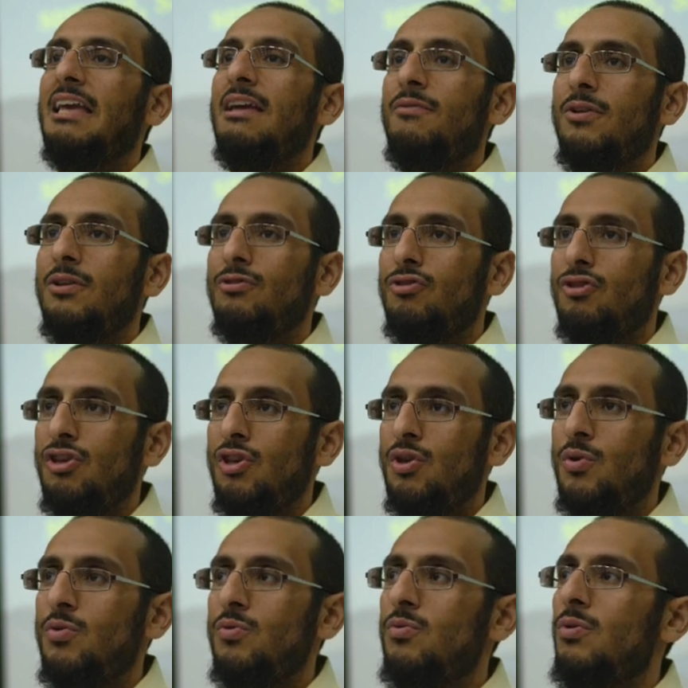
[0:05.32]
given to
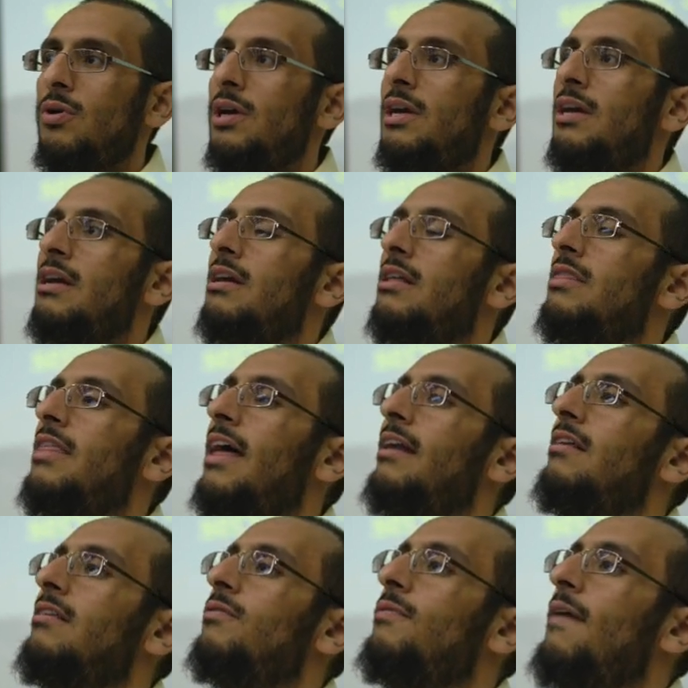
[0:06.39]
you that
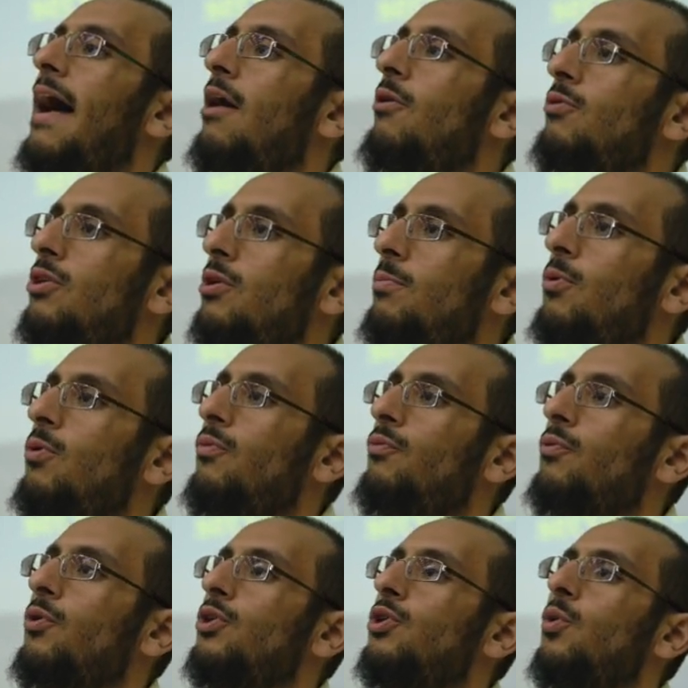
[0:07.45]
is valuable
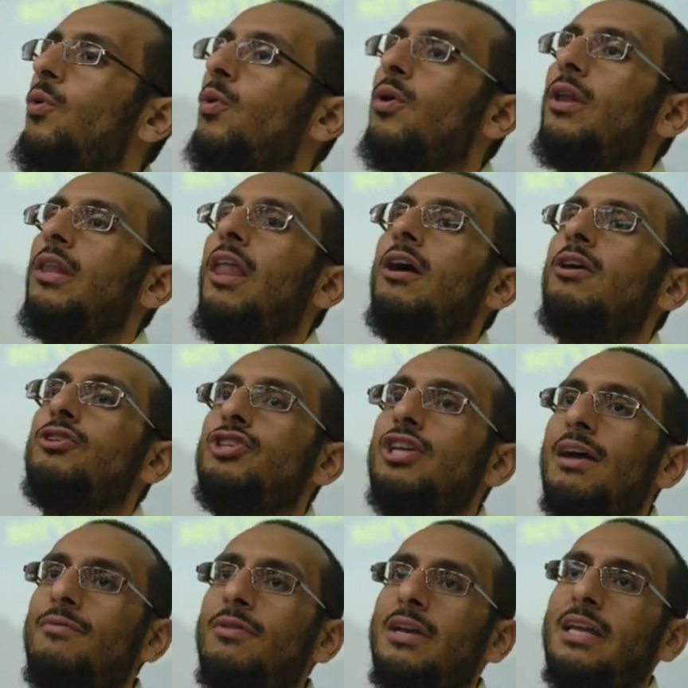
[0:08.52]
for your
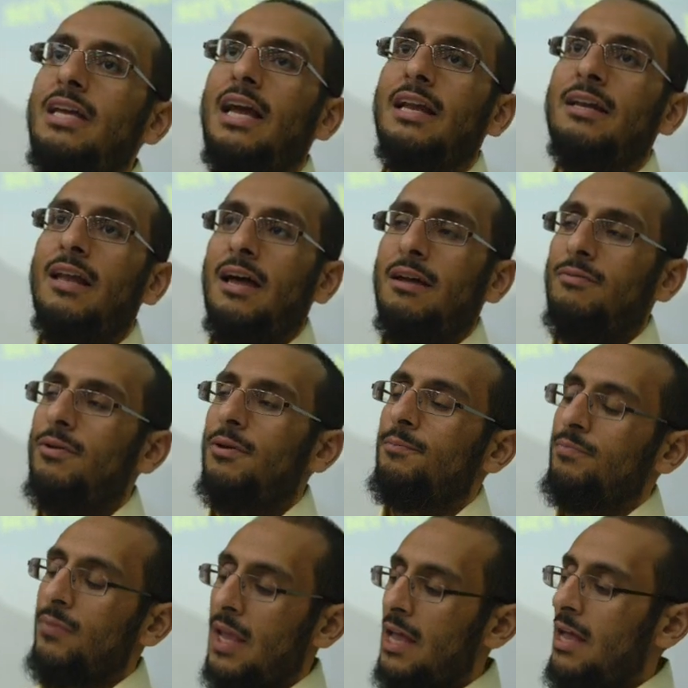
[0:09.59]
longevity and life.
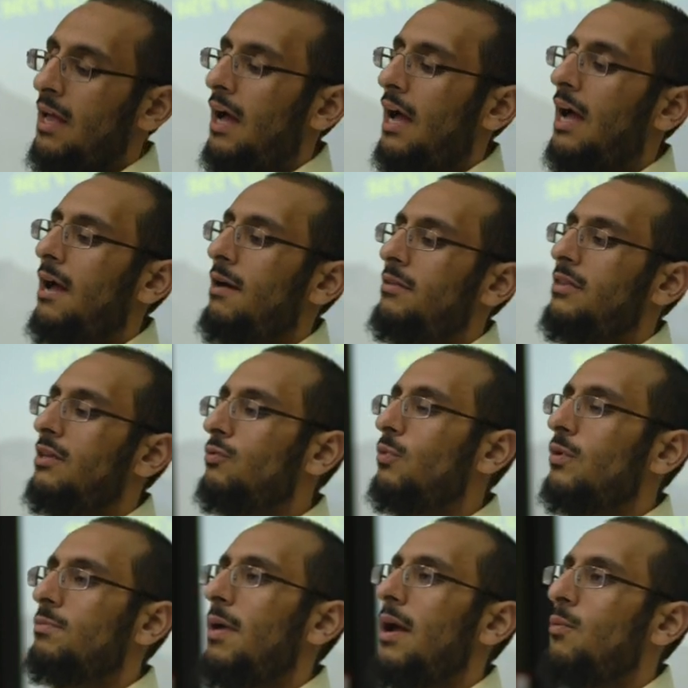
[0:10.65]
This
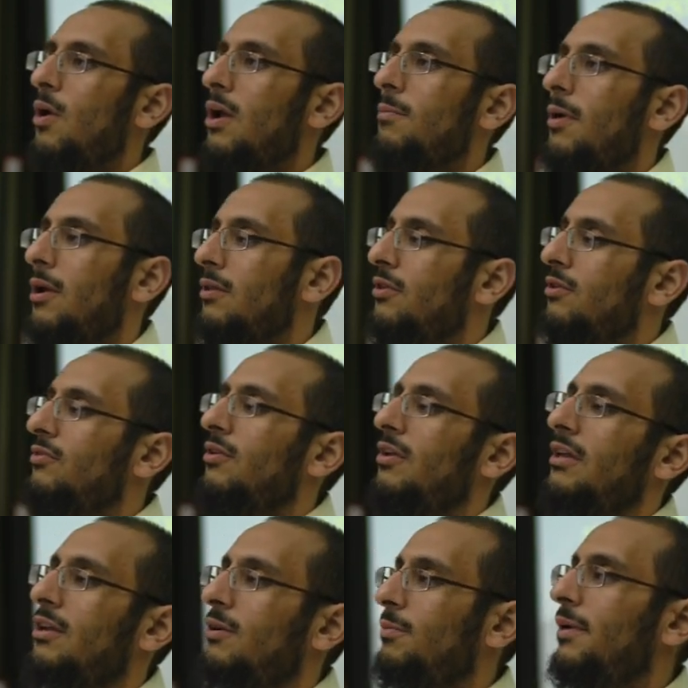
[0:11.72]
was my water bottle. There's still a
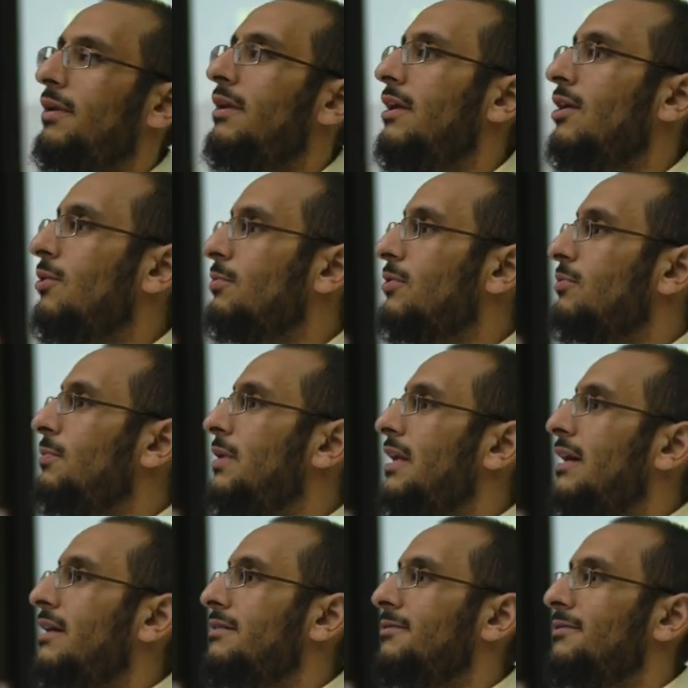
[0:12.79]
little bit here.
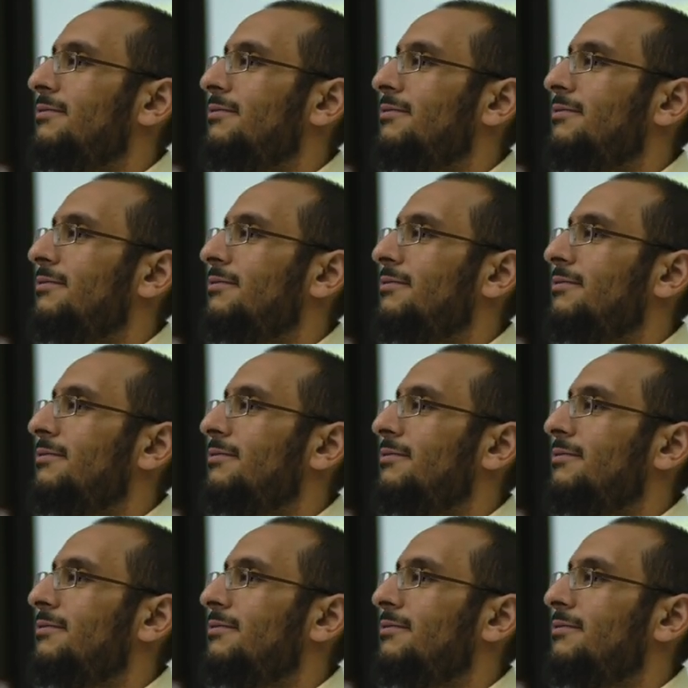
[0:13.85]
Bismillah.